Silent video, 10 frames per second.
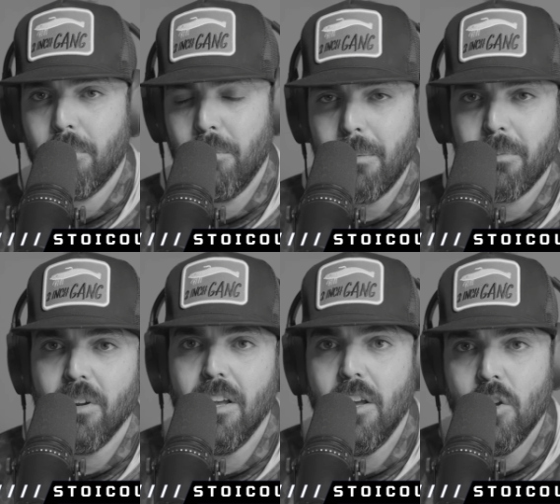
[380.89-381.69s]
Remember,
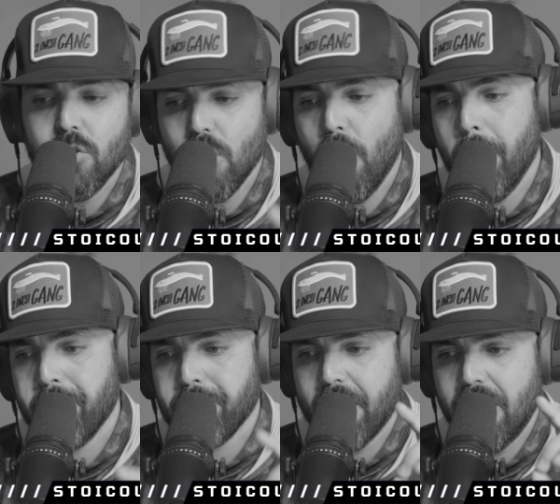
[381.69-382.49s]
so
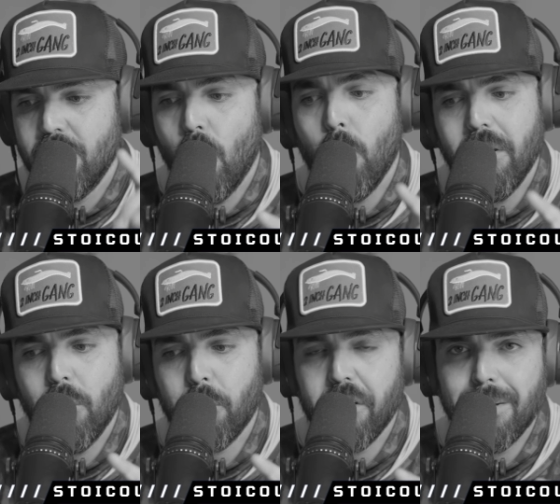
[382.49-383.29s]
know what
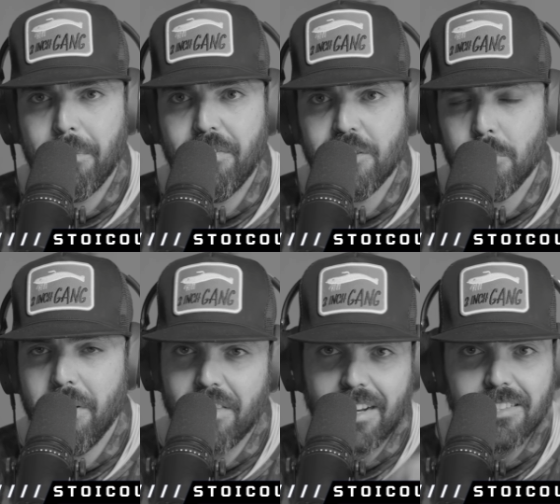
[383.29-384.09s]
lure you're going to be fishing
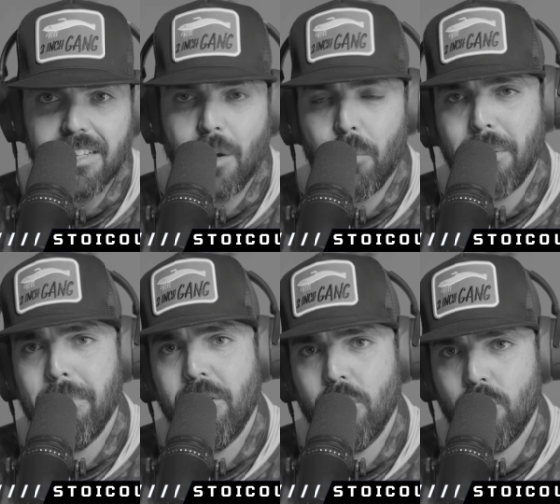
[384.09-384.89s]
with. Like I said, I
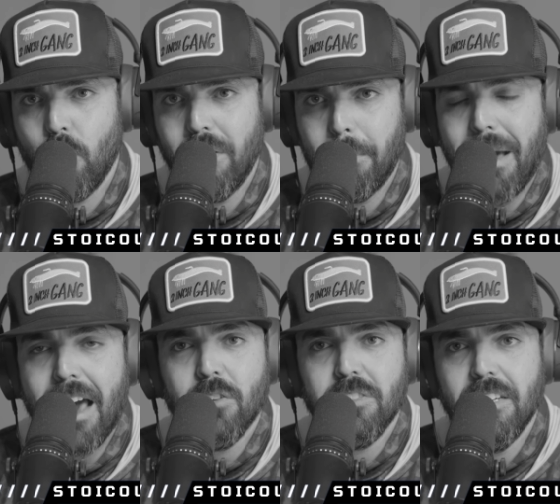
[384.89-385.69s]
recommend throwing a
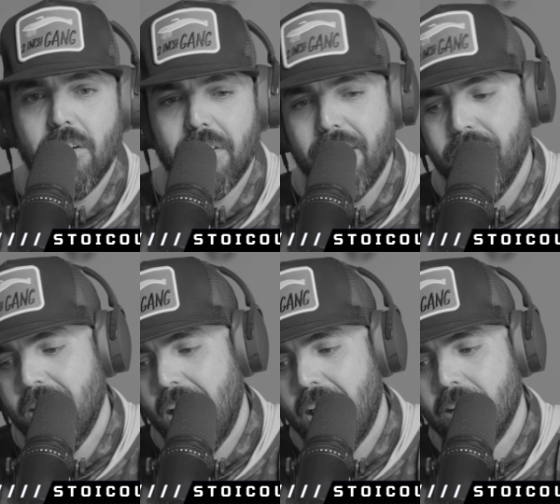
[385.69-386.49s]
paddle tail,
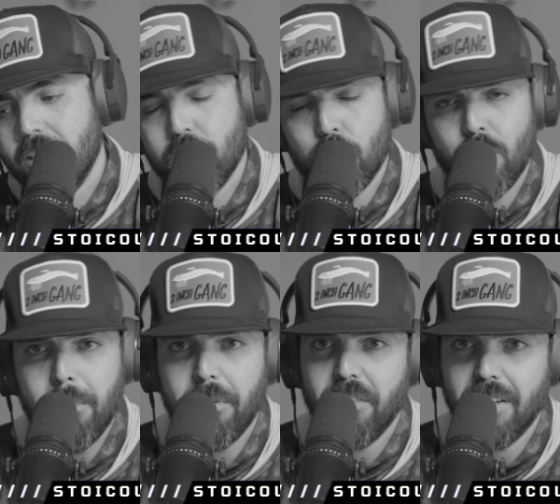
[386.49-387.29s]
even a, a, uh,
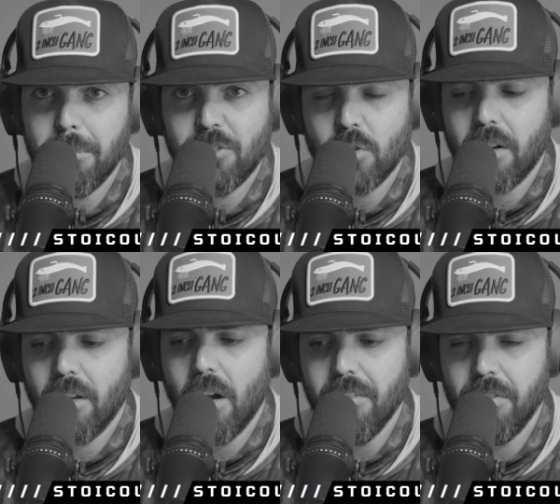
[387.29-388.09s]
shrimp if you're going to be starting
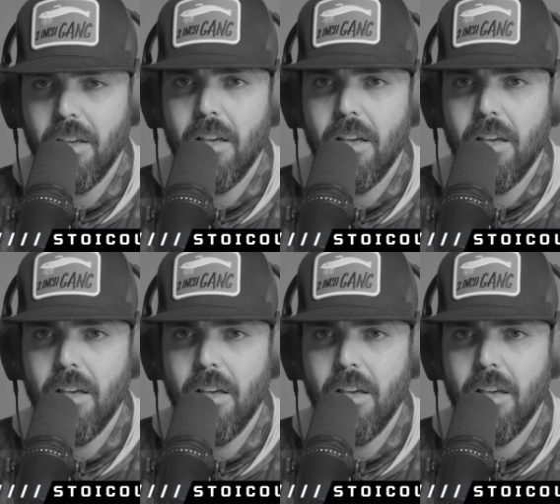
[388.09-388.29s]
off.